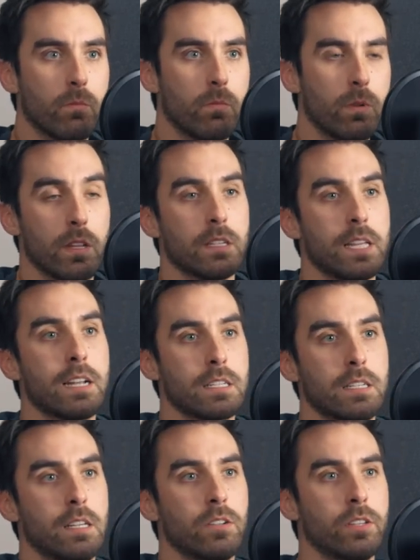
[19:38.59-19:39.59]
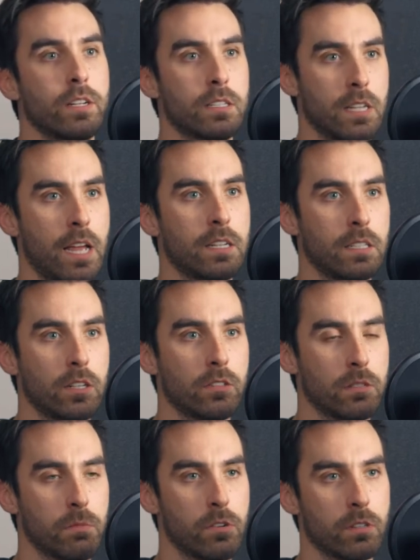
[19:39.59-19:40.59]
Is that a skill that is an antidote
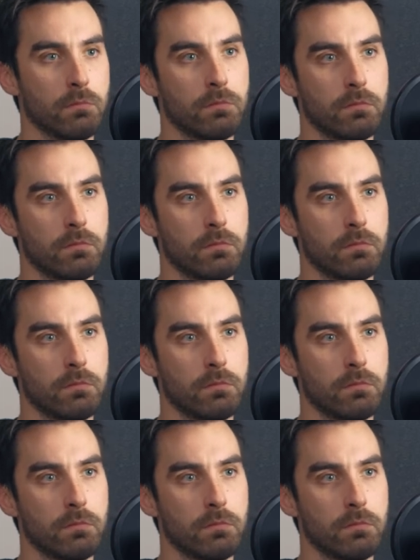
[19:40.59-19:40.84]
to boredom?